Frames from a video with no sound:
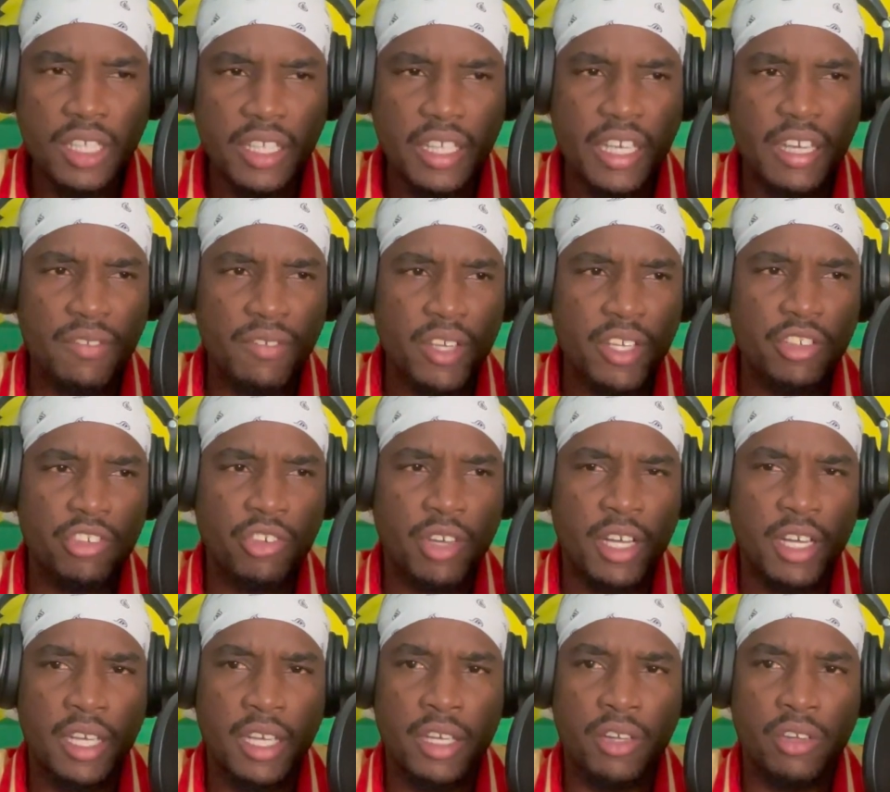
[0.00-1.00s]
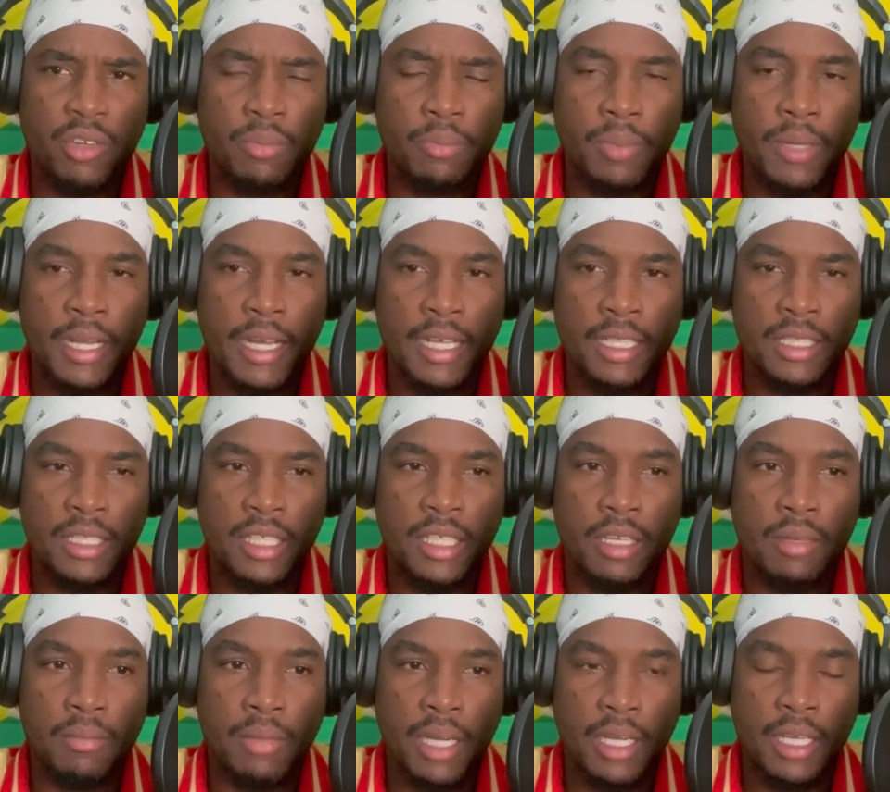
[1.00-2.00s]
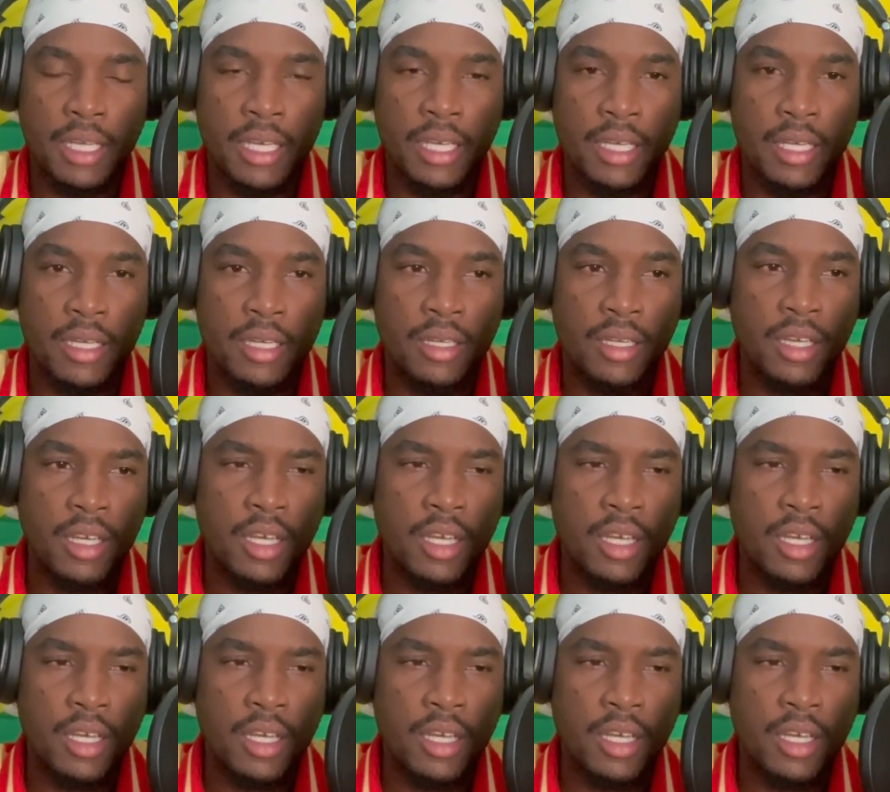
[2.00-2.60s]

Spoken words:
eventually, players came back in,